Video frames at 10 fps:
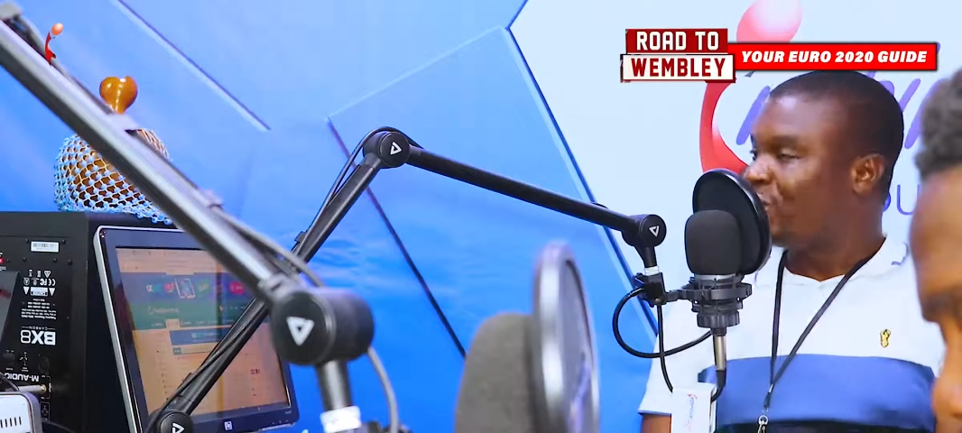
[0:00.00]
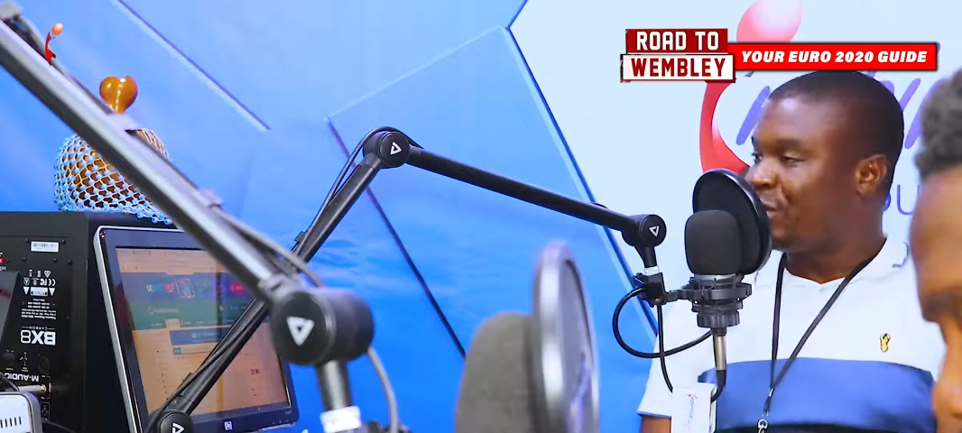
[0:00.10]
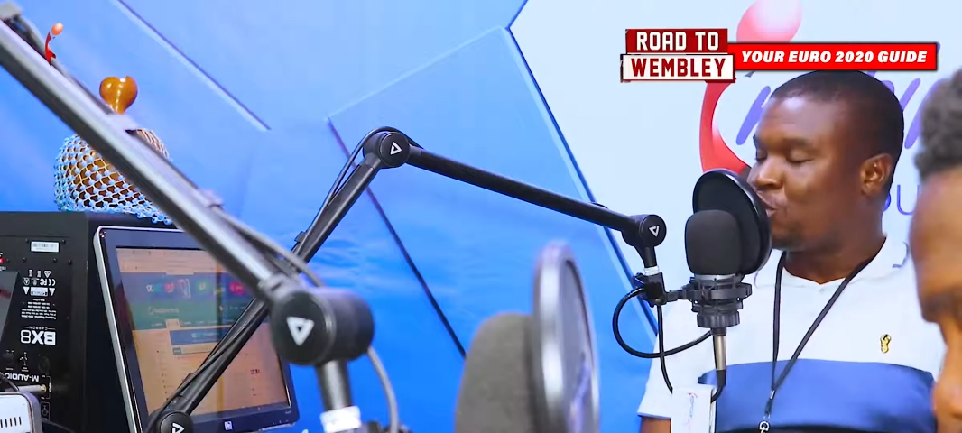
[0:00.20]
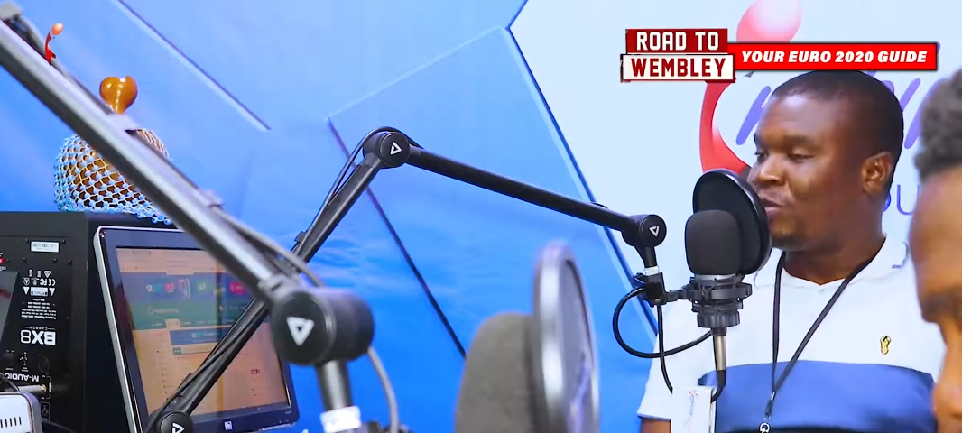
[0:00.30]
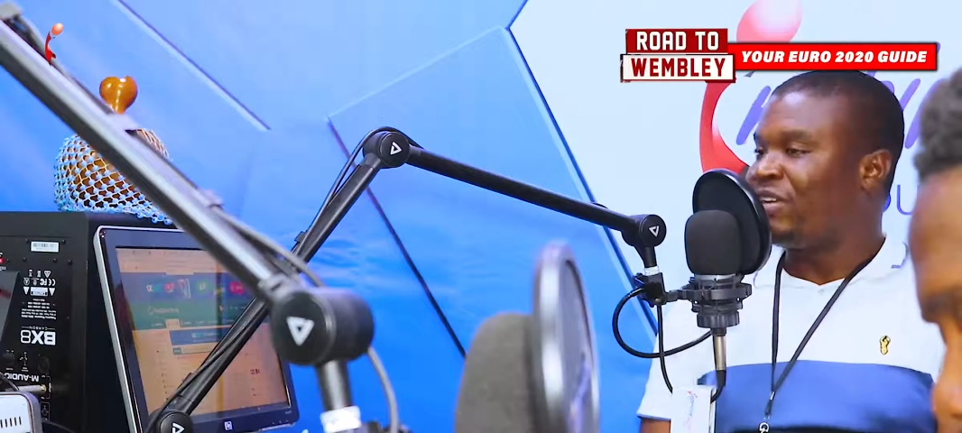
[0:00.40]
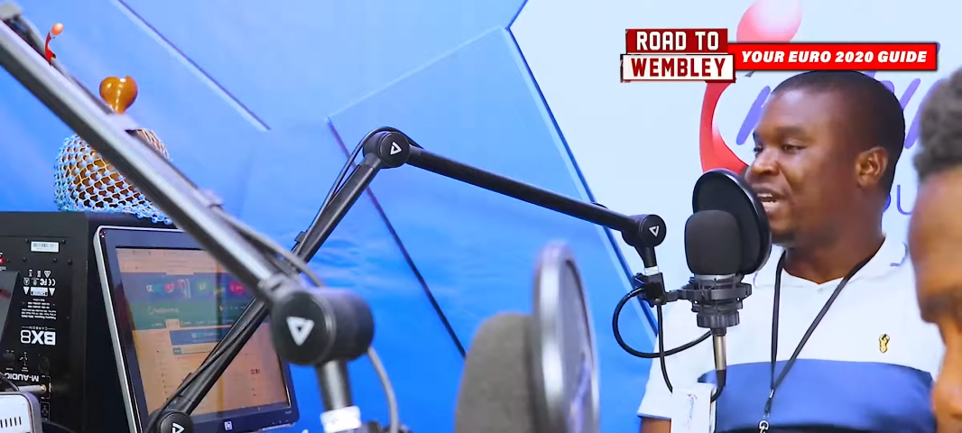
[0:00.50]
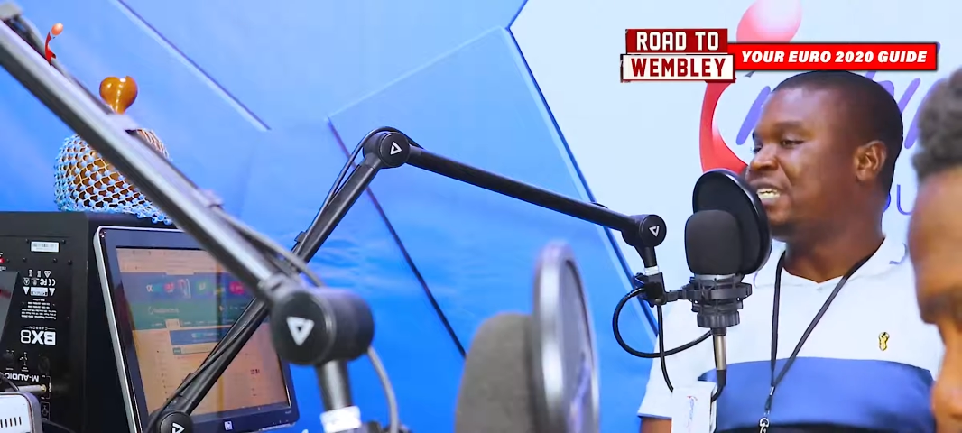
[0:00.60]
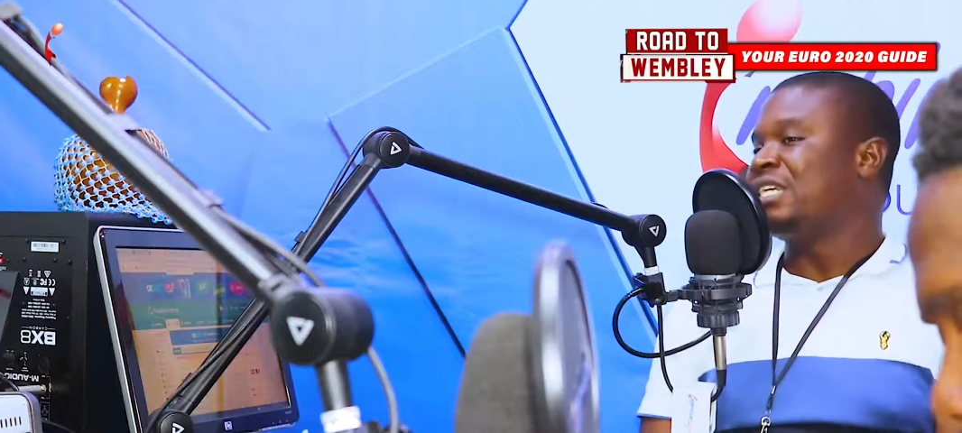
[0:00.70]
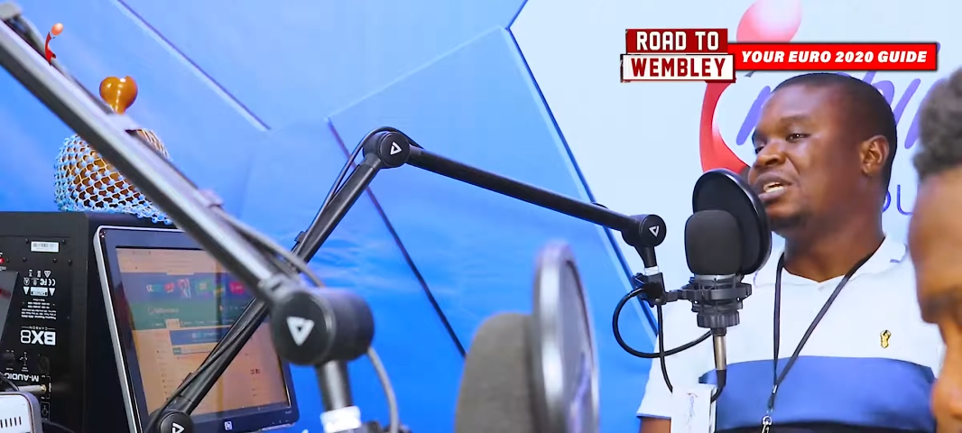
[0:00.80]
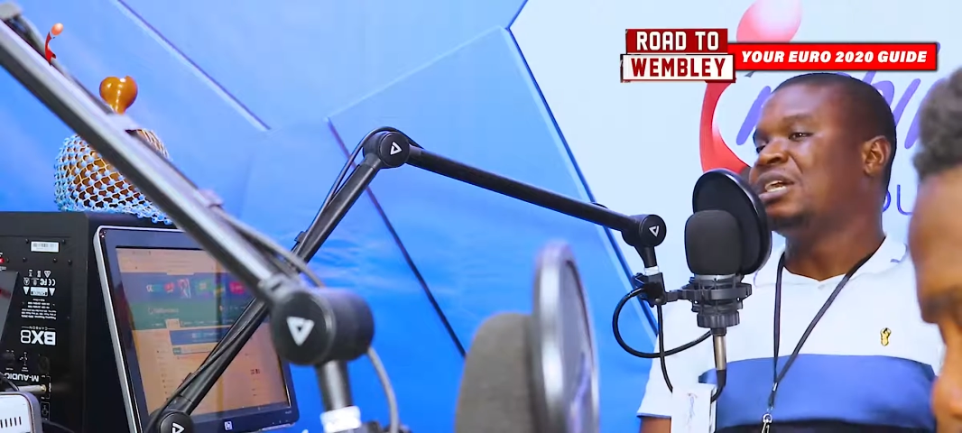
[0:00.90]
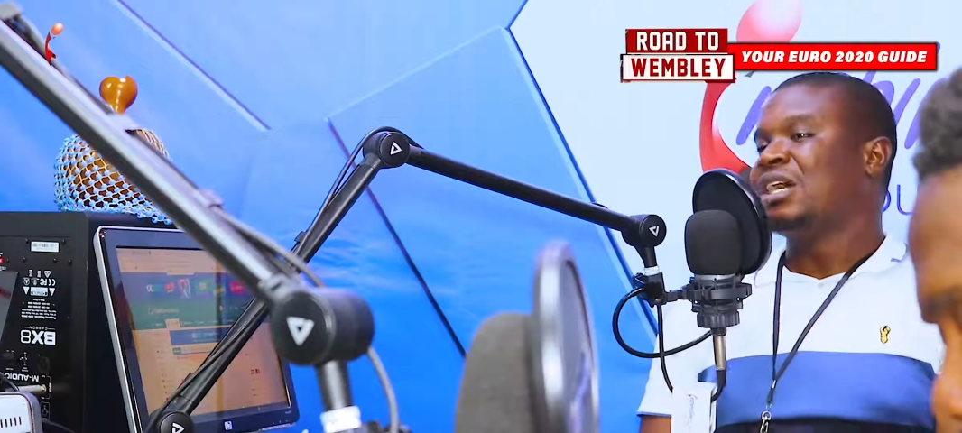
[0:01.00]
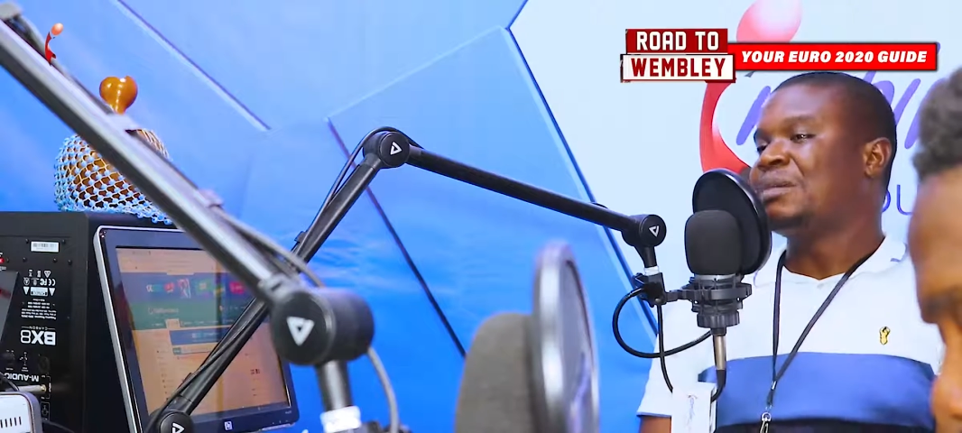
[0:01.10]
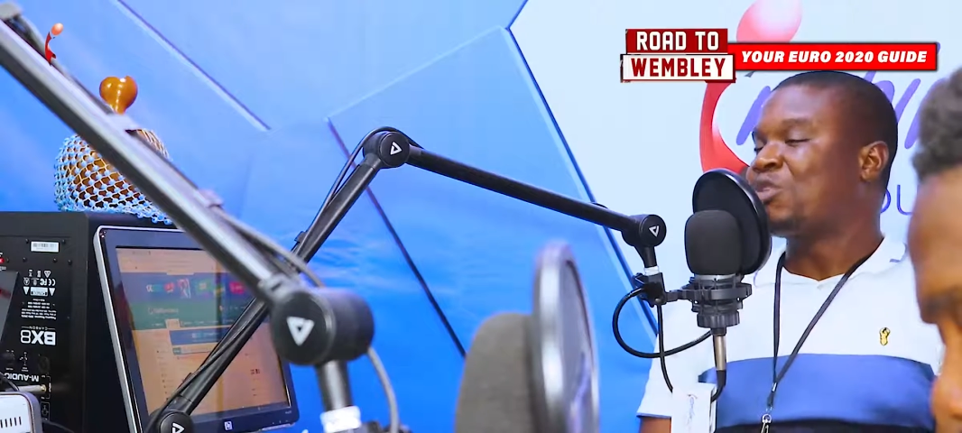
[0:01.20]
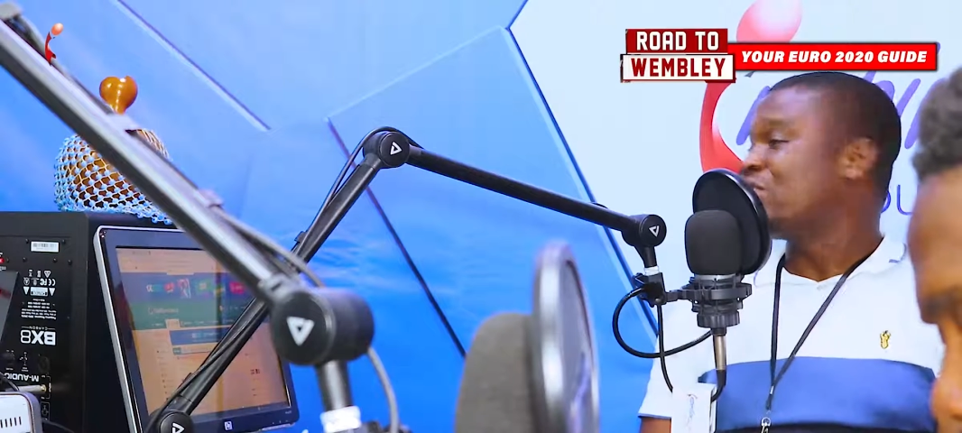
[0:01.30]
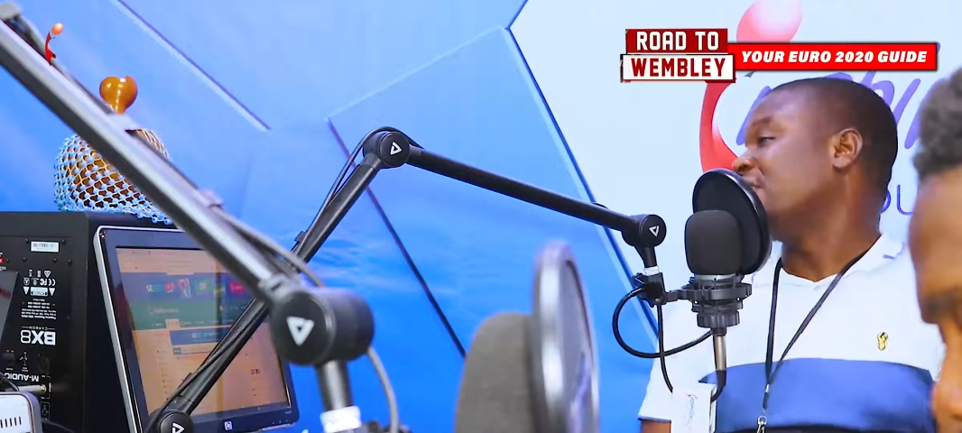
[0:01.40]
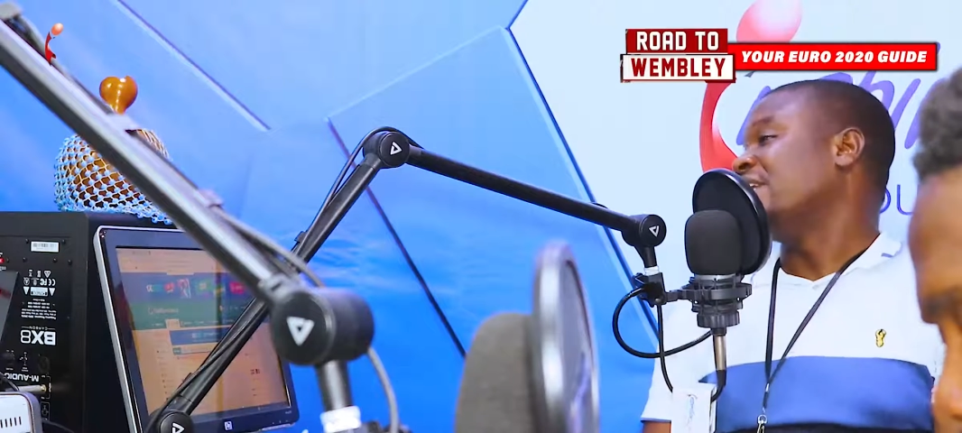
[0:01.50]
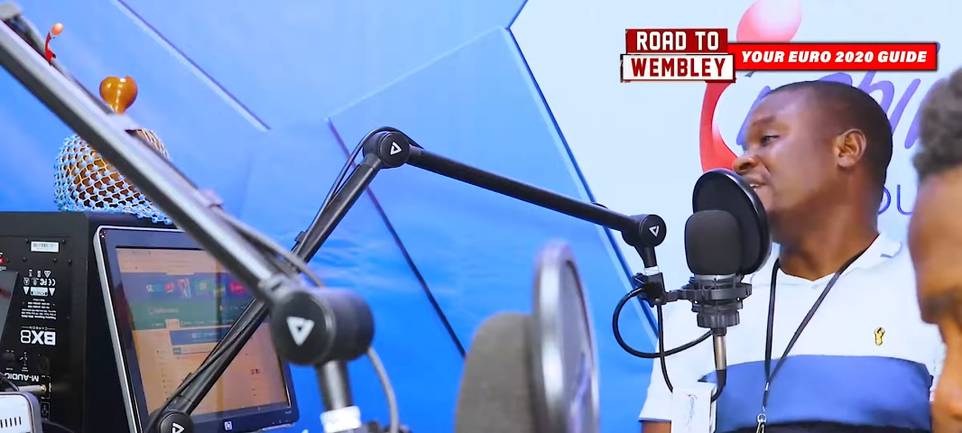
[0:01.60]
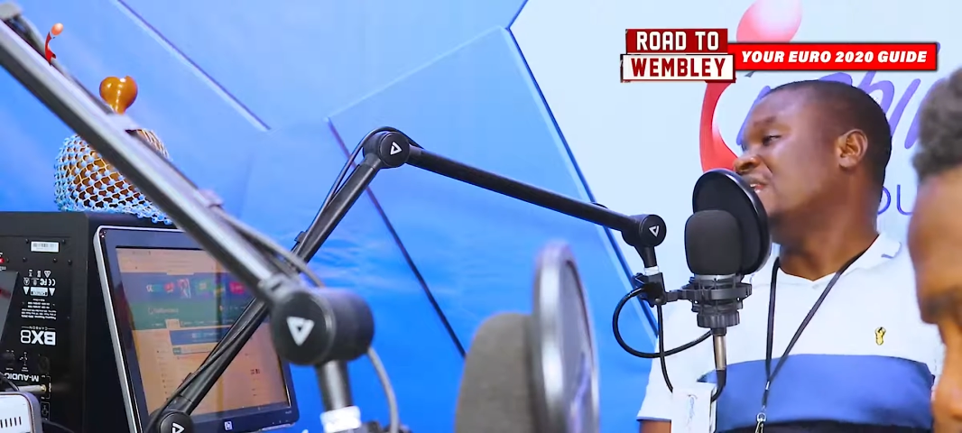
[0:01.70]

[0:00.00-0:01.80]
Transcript: Domenico Berardi constantly